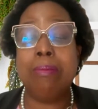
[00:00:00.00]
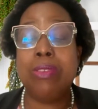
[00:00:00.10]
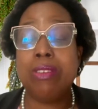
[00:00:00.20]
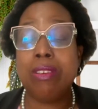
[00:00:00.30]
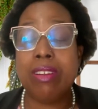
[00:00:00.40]

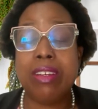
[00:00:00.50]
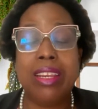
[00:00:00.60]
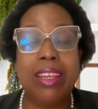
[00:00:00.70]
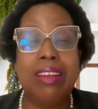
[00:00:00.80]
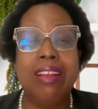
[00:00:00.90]

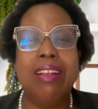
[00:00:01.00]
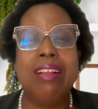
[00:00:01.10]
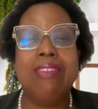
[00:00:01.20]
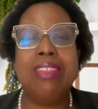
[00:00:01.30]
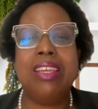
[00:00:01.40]
Certainly,
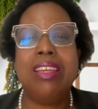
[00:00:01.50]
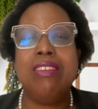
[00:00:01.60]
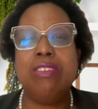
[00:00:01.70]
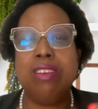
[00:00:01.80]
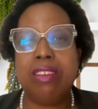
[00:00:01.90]
the